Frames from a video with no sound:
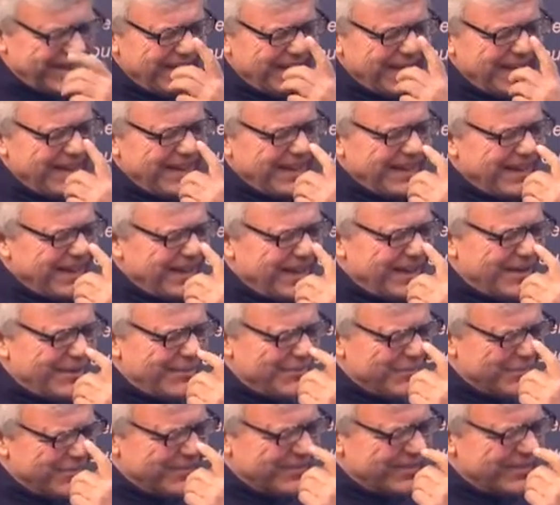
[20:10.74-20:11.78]
Obviously.
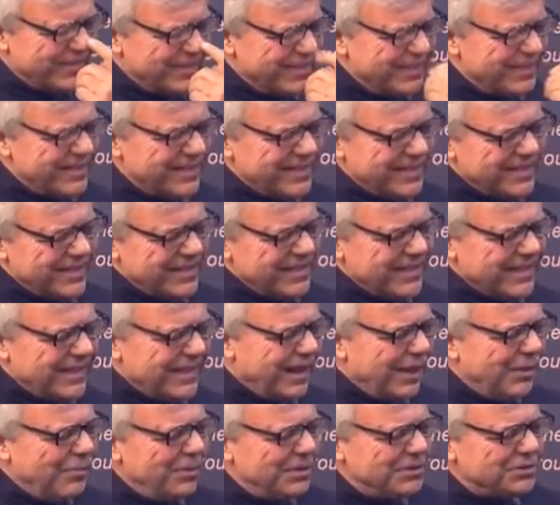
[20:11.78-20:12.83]
Um,
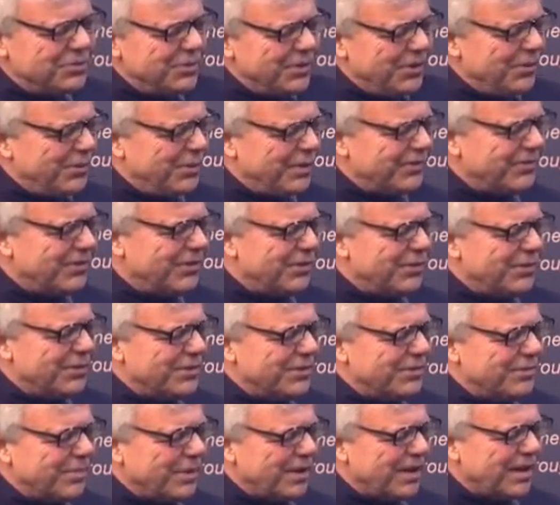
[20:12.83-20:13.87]
how much were you
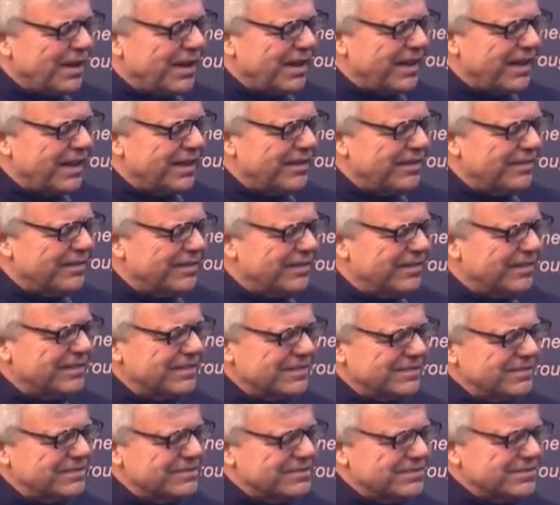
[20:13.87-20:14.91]
influenced by
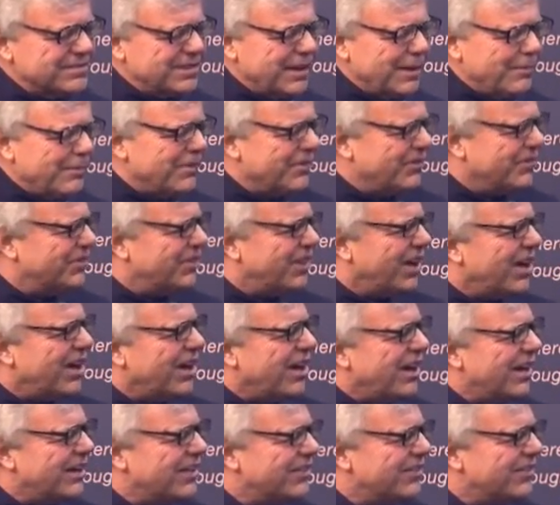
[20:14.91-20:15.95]
Thomas
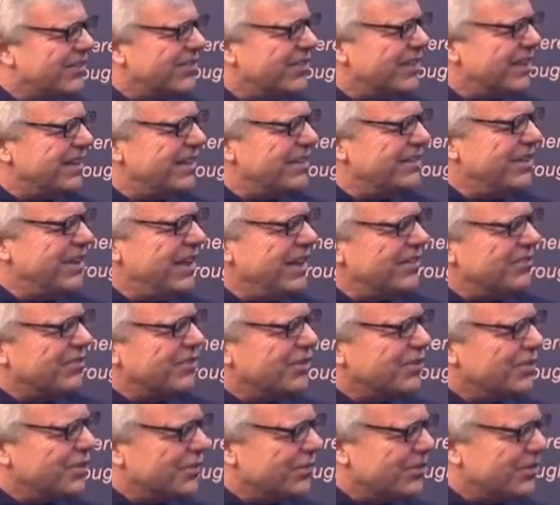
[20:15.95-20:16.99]
Szasz, the
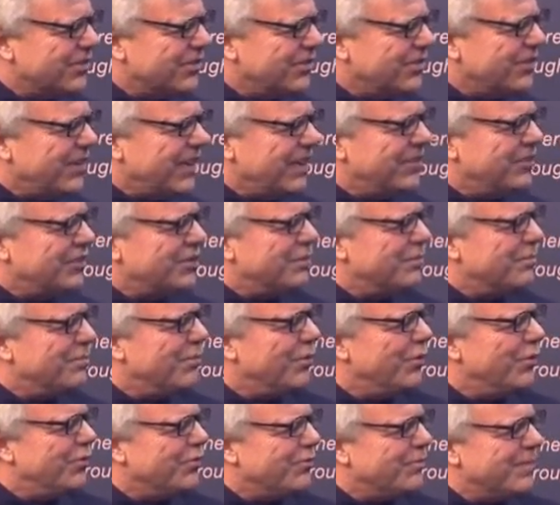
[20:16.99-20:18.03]
deinstitutionalization
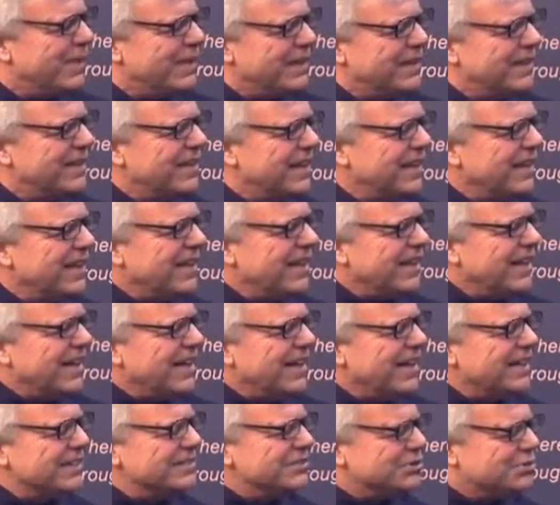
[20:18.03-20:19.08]
movement?
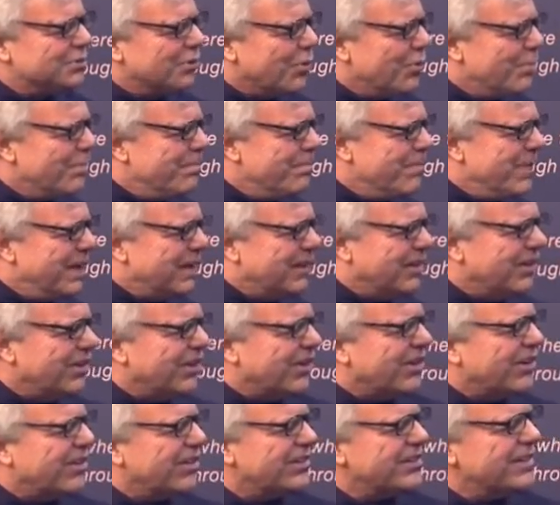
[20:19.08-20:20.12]
Uh, Joe
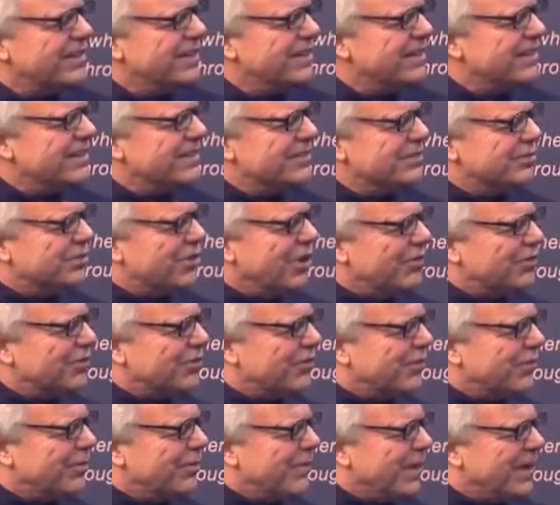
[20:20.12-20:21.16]
Miller, who's
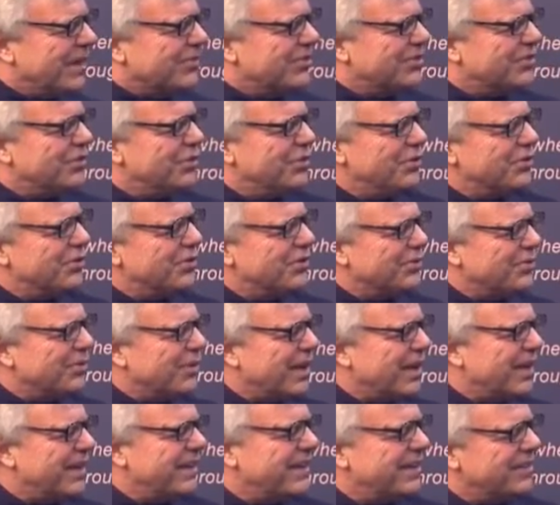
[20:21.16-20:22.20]
also from Massachusetts, right?